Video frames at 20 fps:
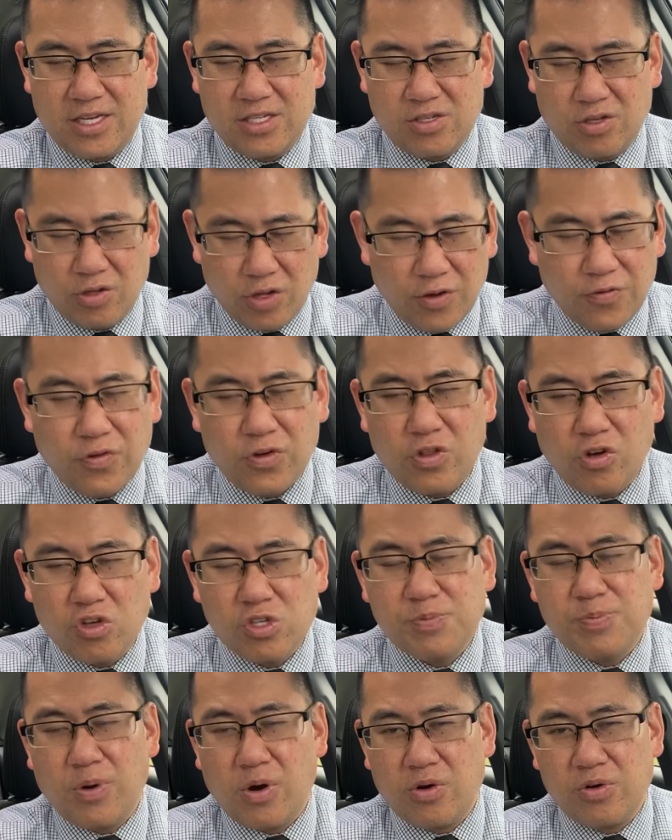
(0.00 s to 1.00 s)
So look for
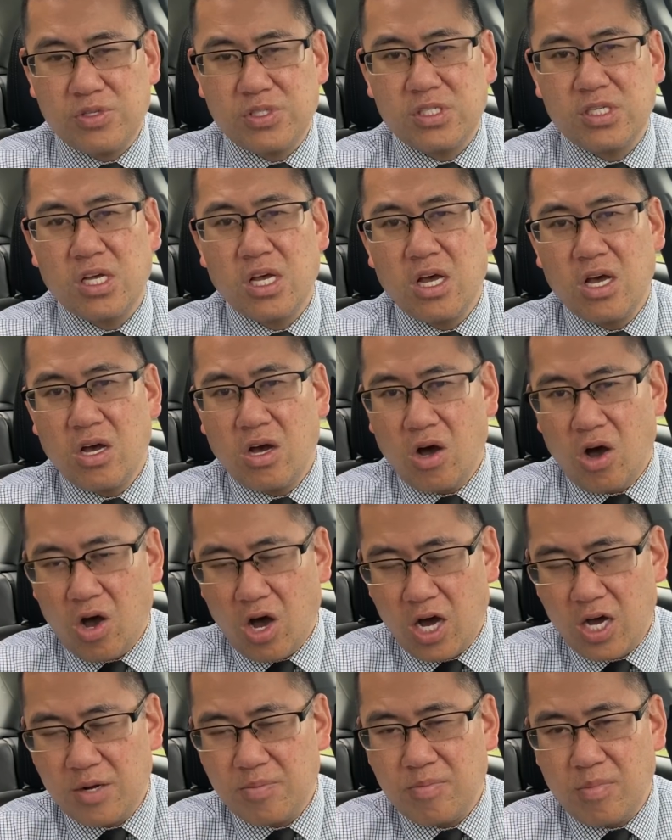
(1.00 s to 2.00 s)
those posts
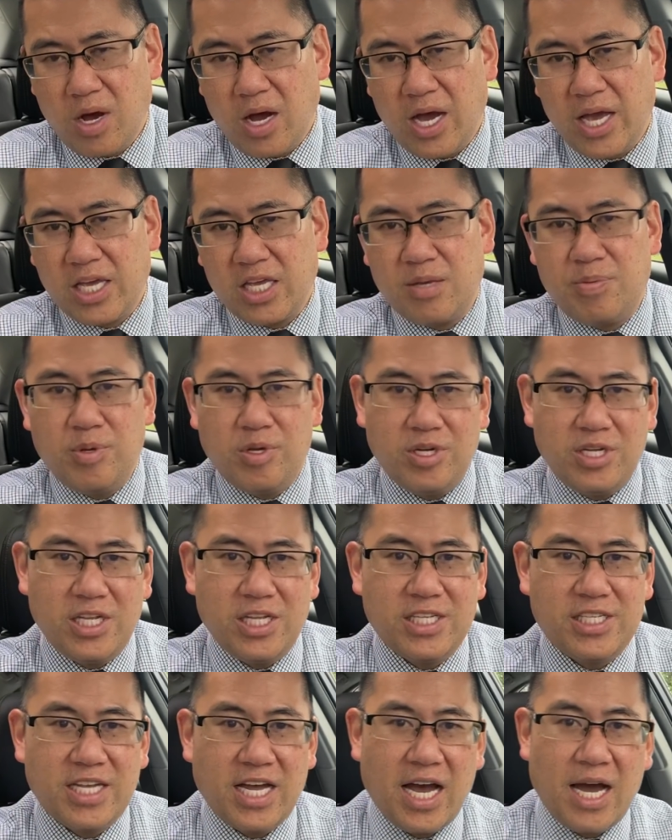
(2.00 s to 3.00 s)
on my
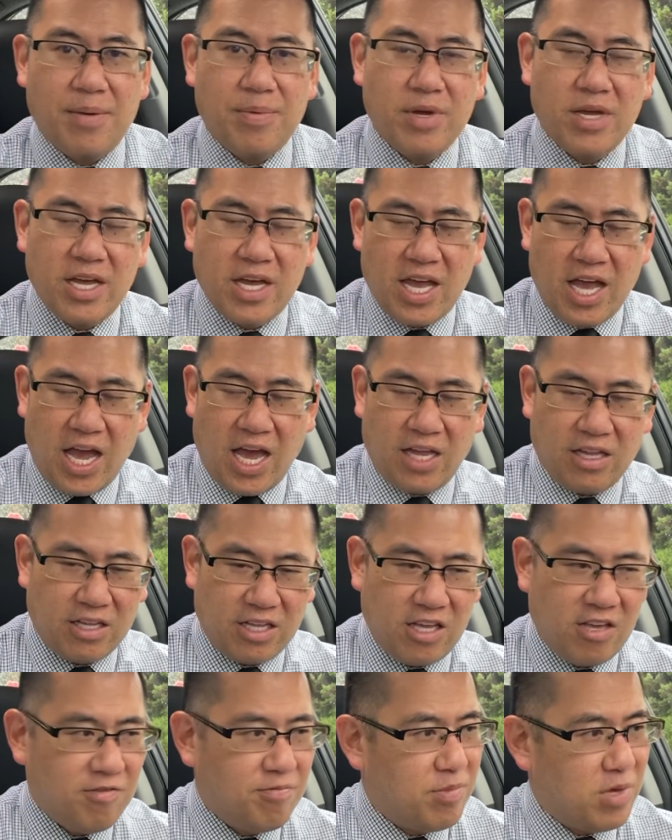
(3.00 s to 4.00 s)
community tab and
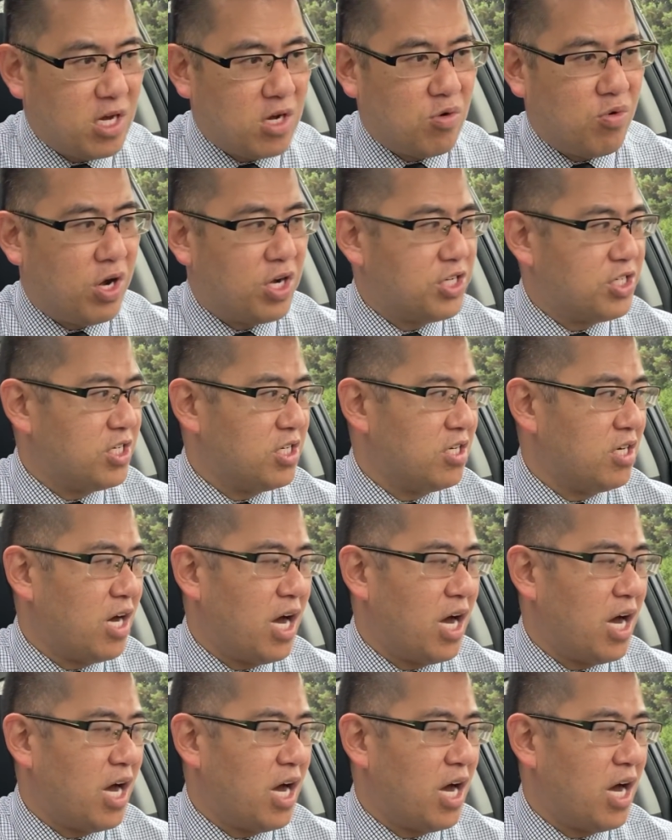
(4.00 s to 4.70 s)
leave me a question.